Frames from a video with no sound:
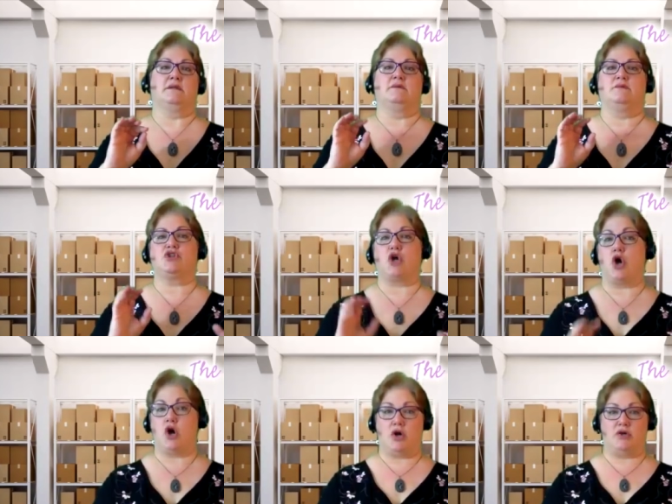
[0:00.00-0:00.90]

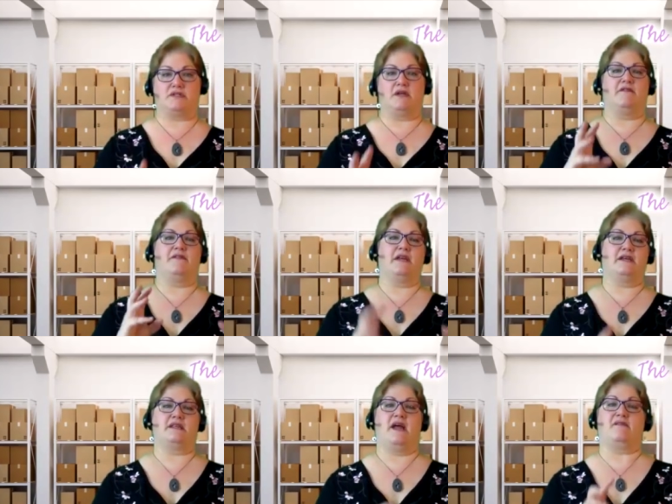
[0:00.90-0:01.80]
jars of
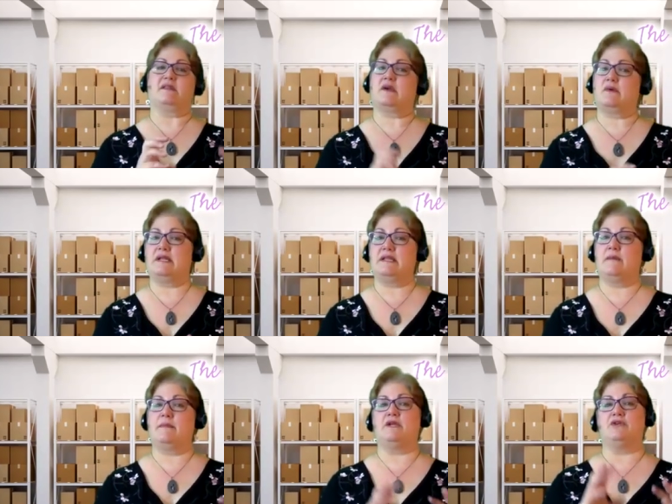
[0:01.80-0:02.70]
things that have liquid in
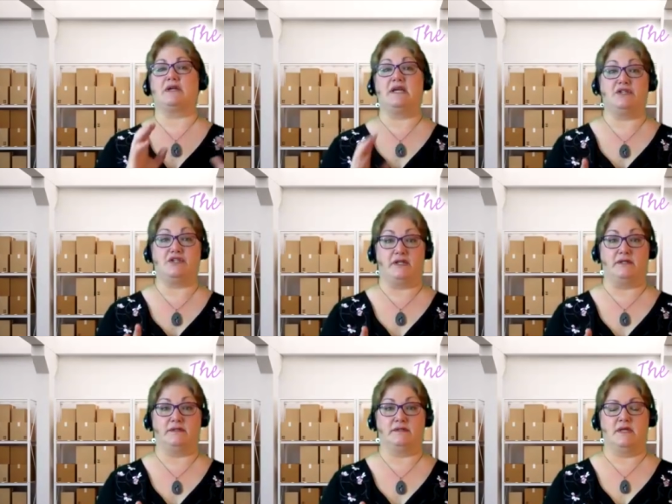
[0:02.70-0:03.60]
them in your kitchen.